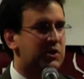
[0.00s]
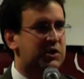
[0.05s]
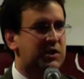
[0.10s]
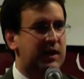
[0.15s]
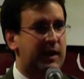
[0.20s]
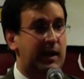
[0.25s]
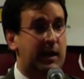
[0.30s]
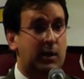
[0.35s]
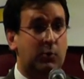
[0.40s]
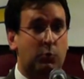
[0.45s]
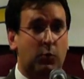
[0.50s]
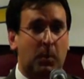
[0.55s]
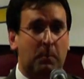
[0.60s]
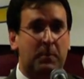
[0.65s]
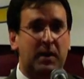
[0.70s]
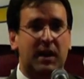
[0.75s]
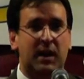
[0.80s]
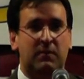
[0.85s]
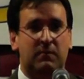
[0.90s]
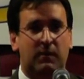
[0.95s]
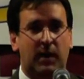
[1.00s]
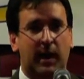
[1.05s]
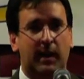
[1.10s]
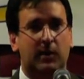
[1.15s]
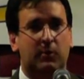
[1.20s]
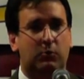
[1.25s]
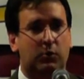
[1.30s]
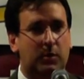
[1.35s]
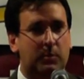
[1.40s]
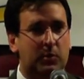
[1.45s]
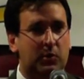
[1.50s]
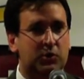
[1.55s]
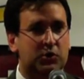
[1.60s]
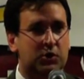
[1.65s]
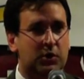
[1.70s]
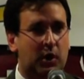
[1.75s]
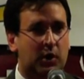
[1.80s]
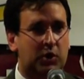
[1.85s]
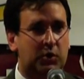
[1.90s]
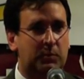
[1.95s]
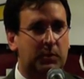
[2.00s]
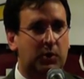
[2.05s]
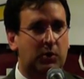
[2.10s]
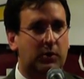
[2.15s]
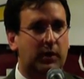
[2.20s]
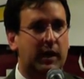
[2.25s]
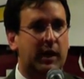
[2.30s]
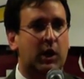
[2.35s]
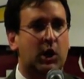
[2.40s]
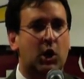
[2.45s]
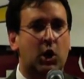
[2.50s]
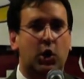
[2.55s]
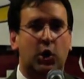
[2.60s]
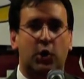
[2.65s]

seeing repeat violent criminals in our community